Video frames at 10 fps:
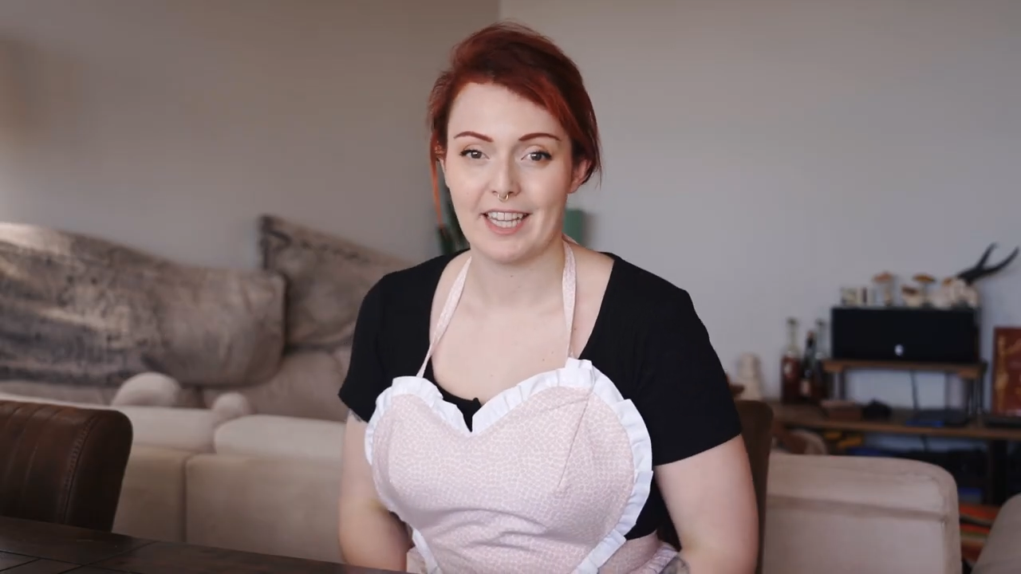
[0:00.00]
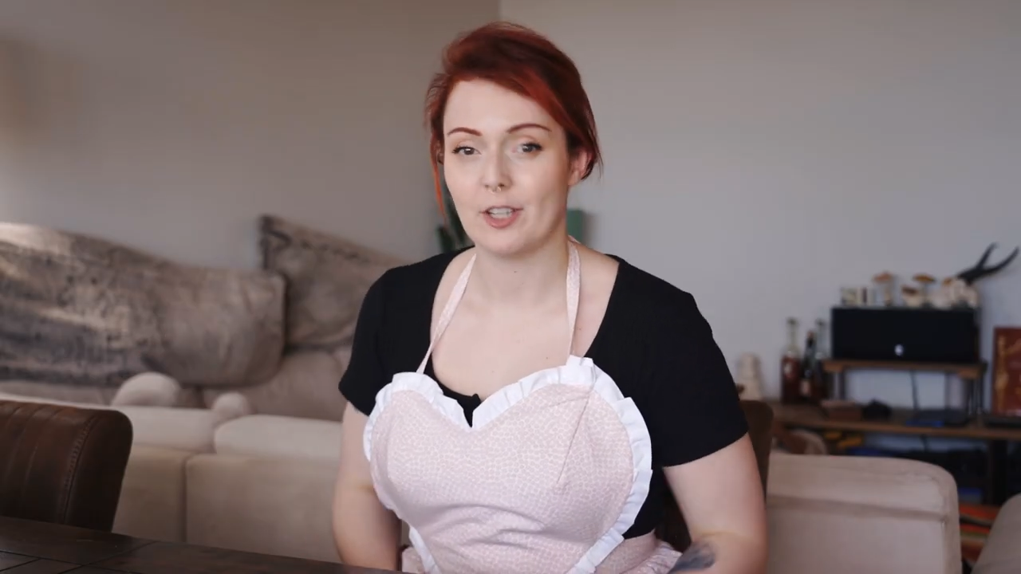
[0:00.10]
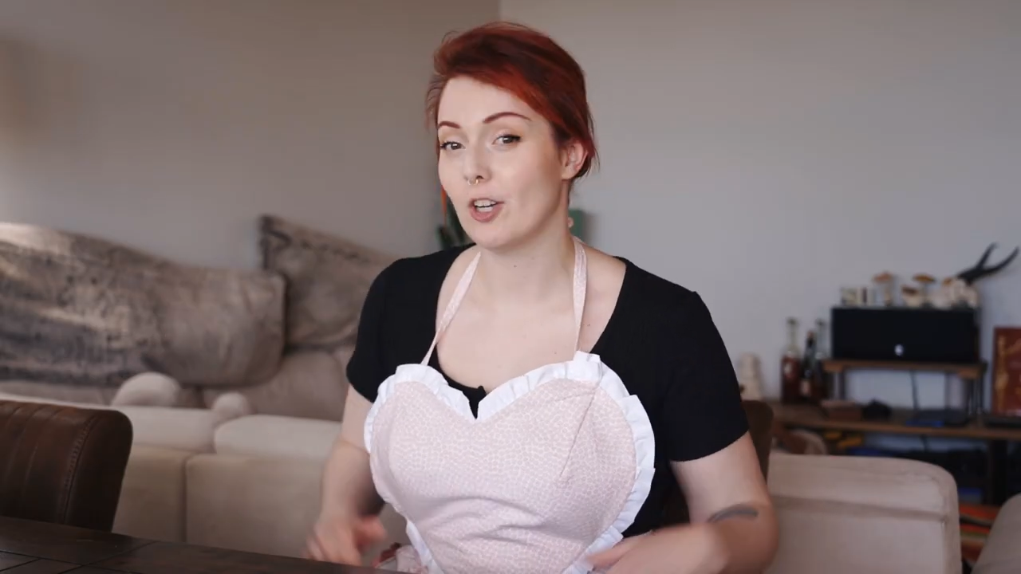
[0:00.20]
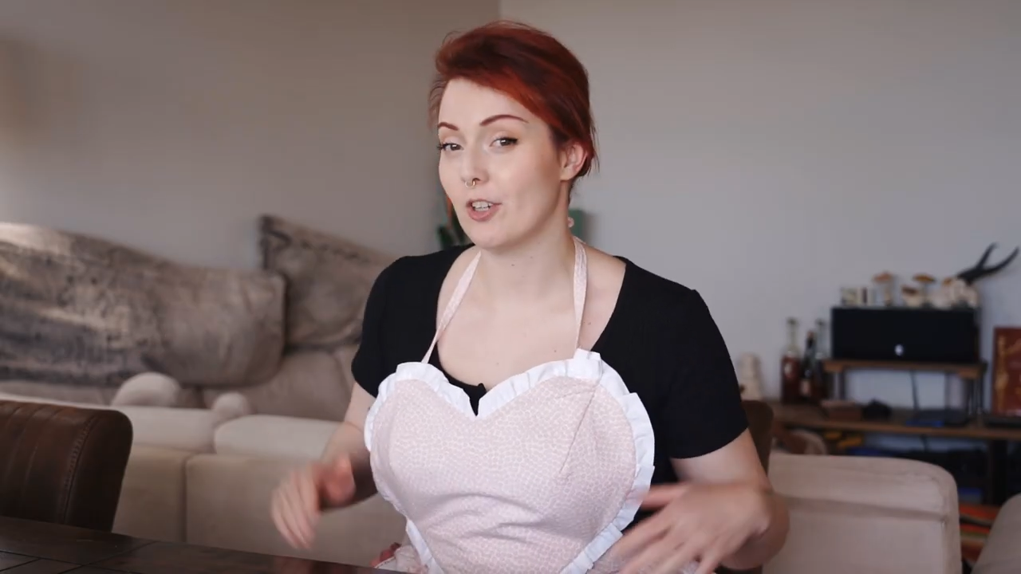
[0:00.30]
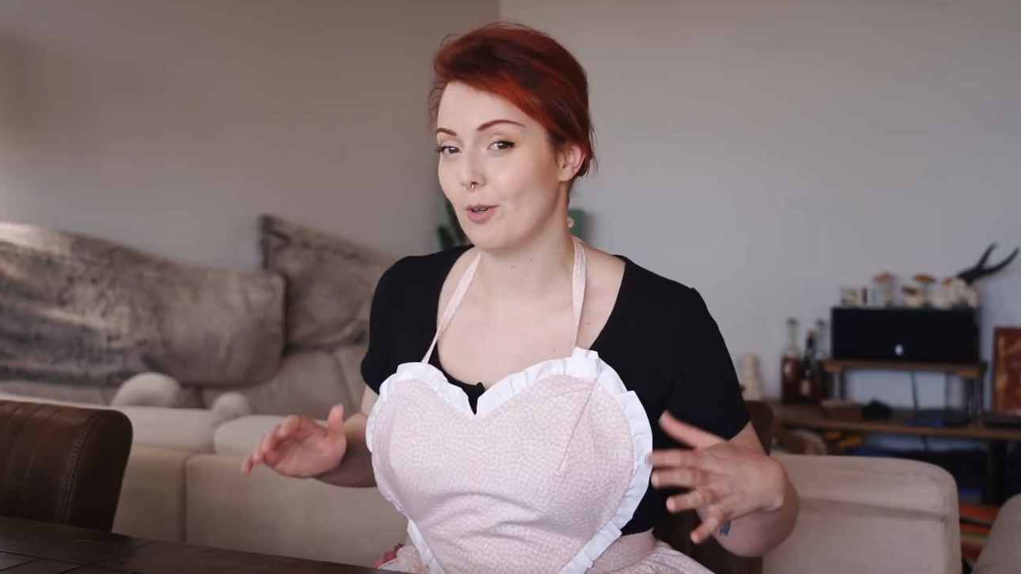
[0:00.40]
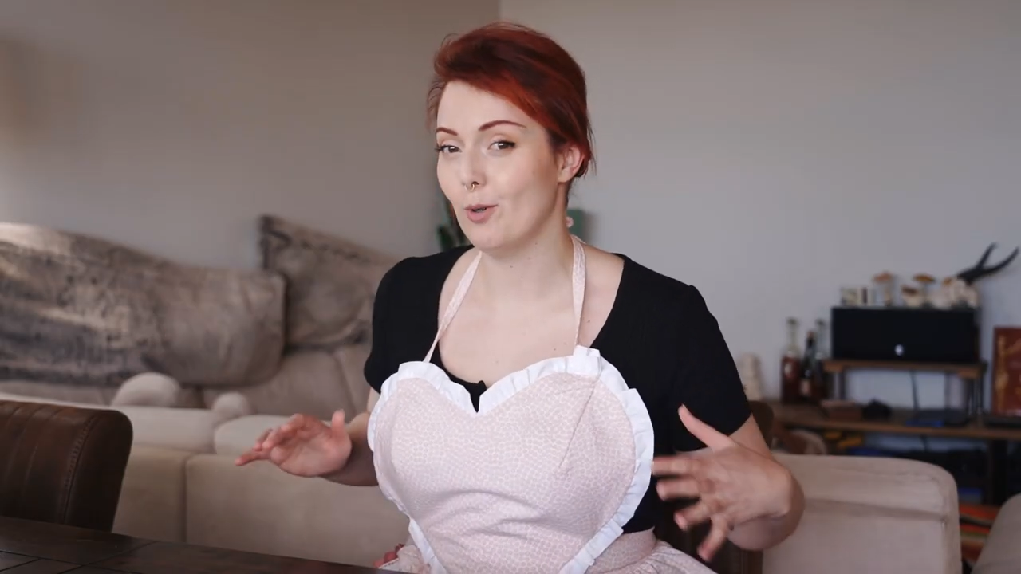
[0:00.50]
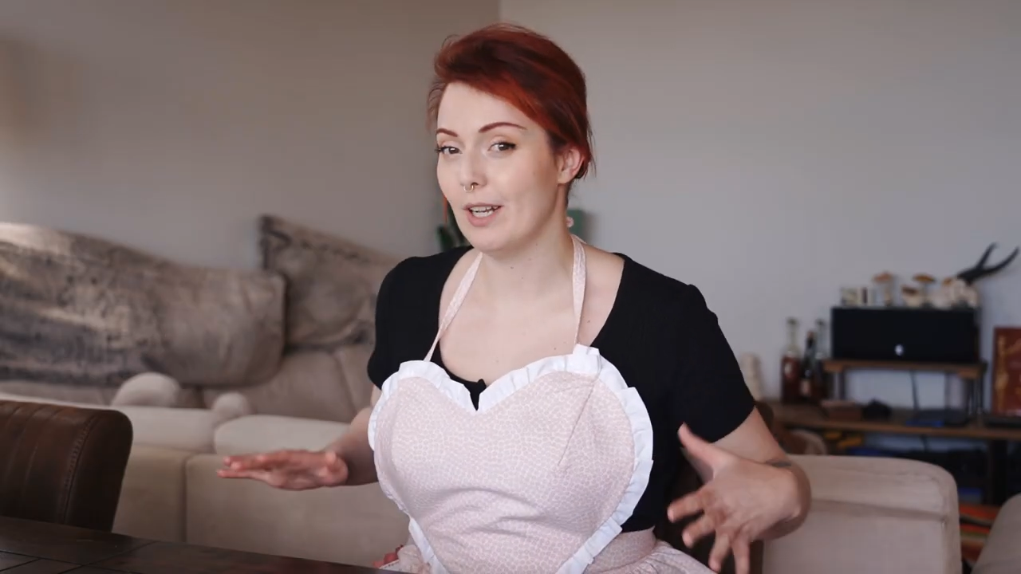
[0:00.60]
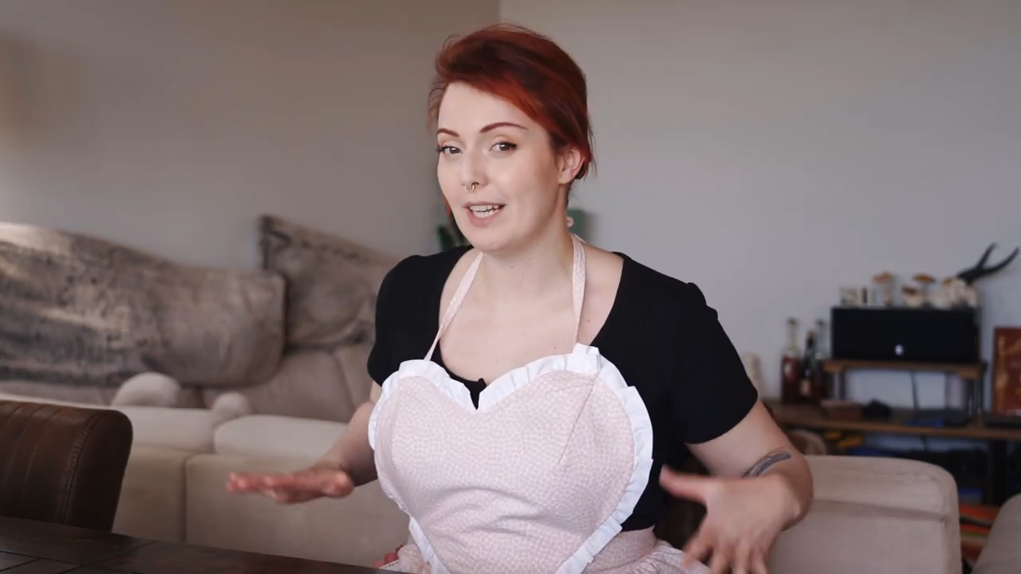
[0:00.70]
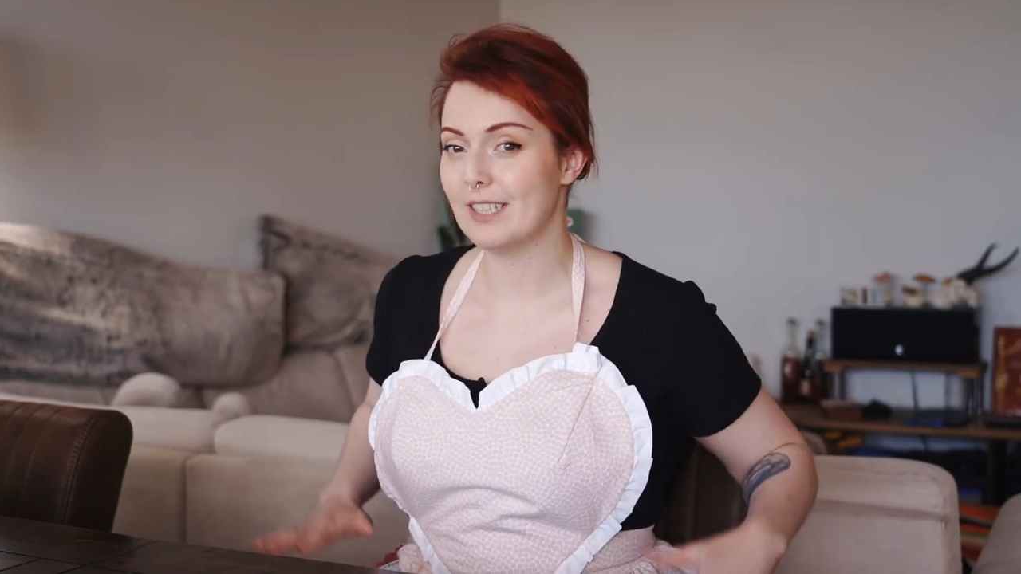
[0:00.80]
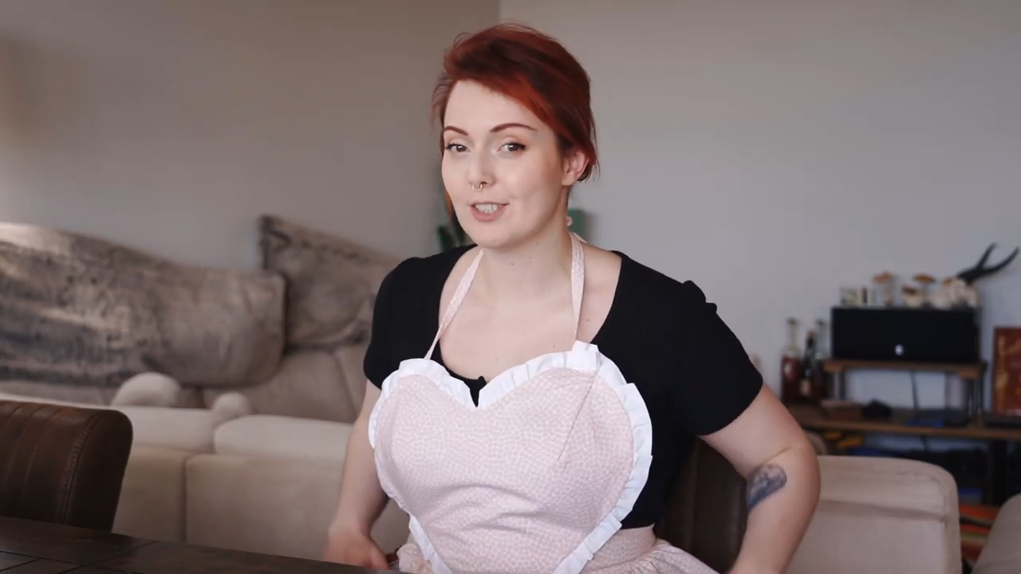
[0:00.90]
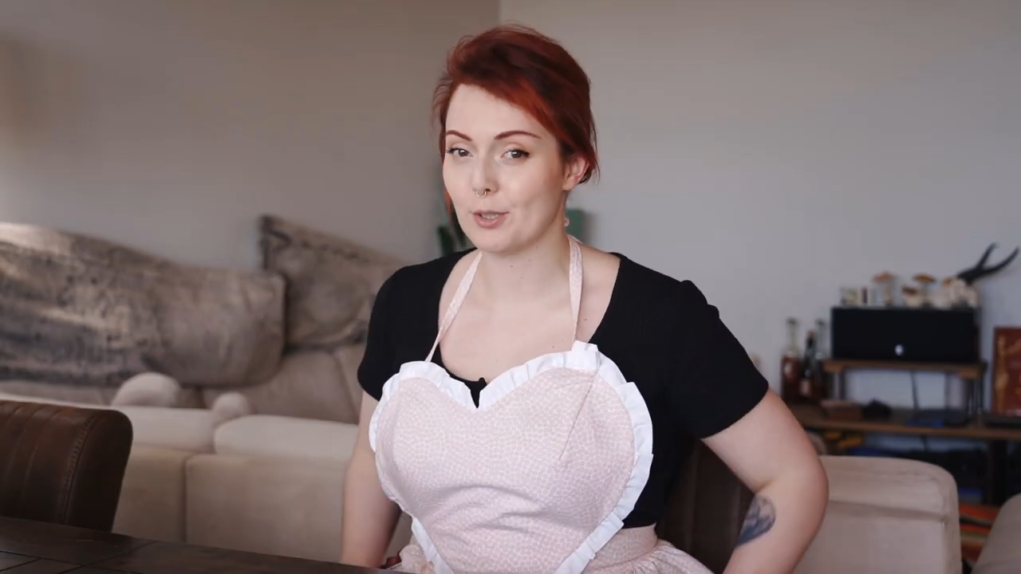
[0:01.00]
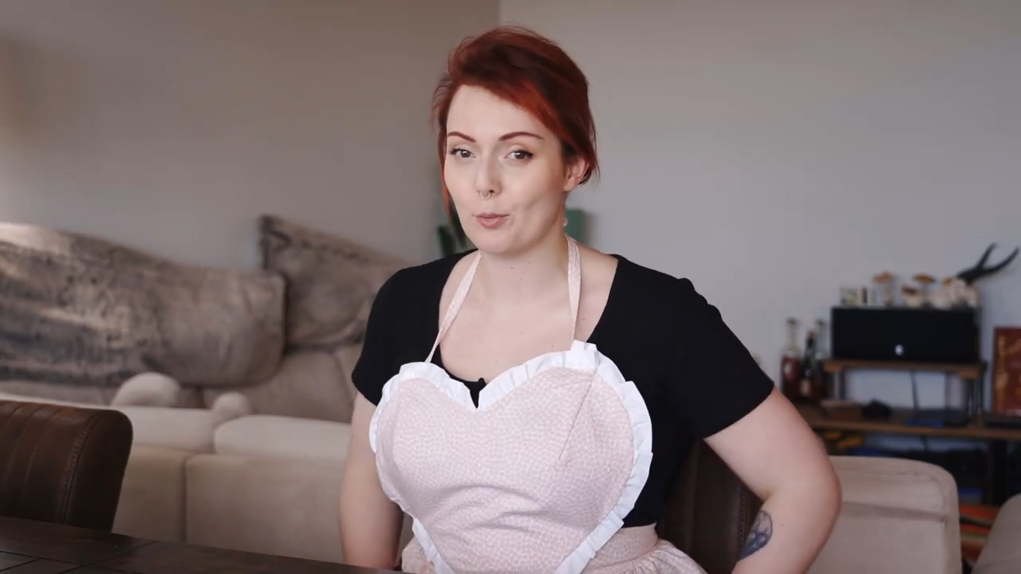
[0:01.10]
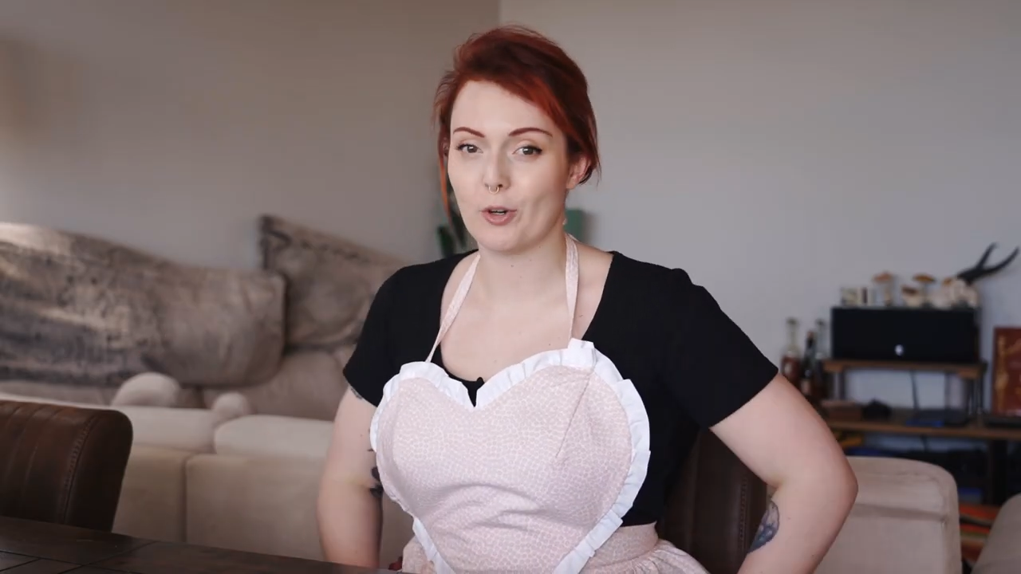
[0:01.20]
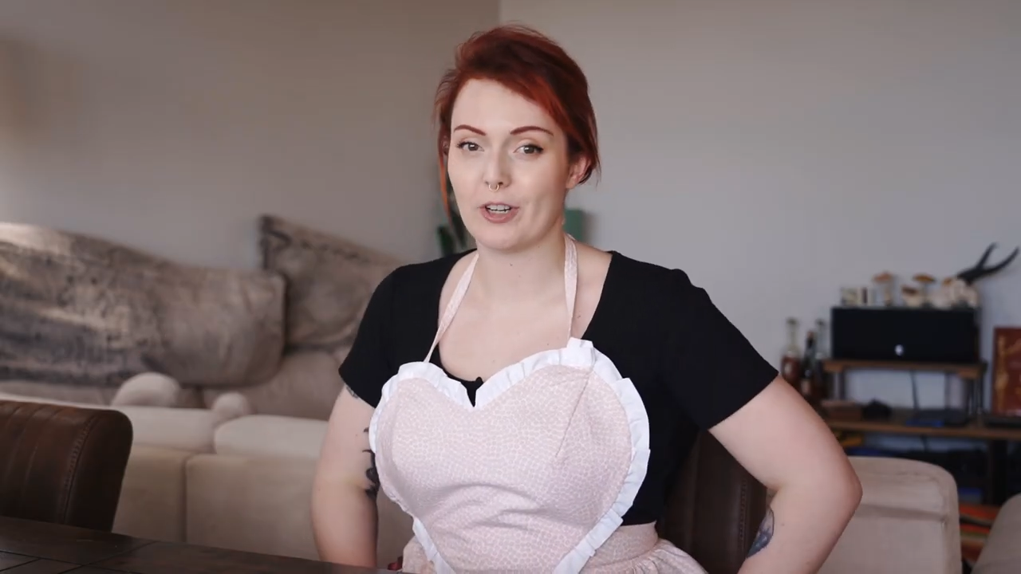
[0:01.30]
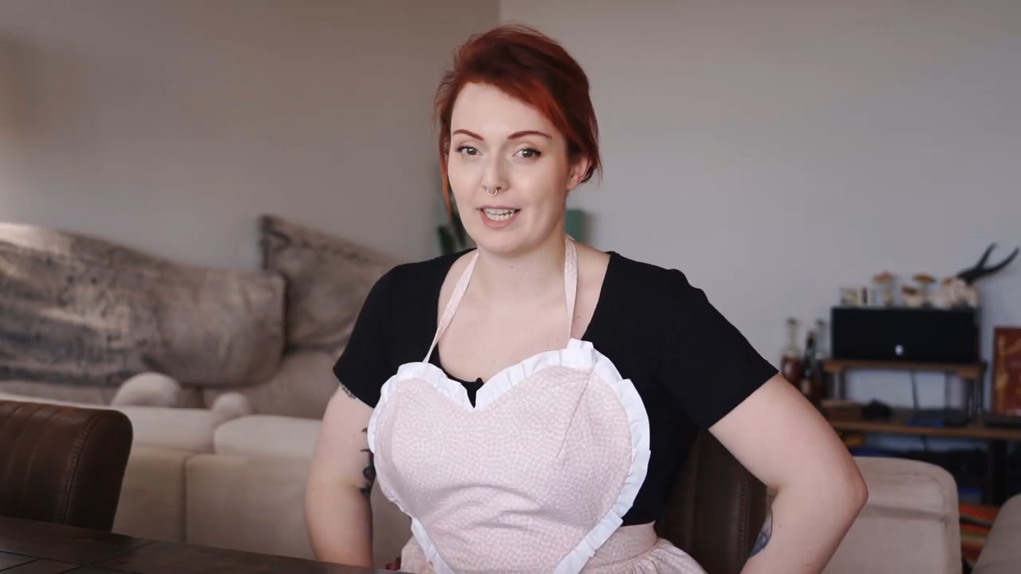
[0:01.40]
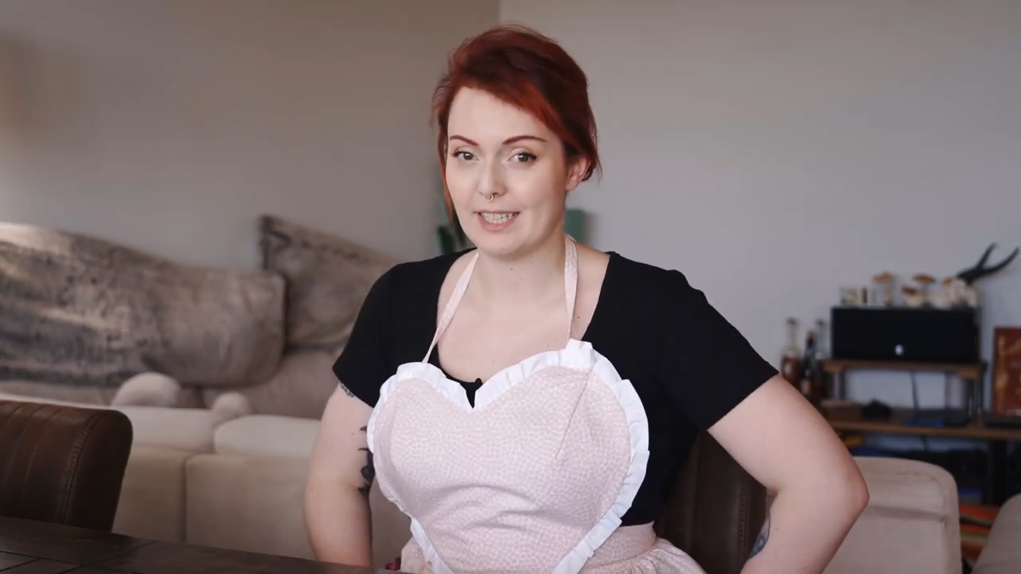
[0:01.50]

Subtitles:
Not only does it work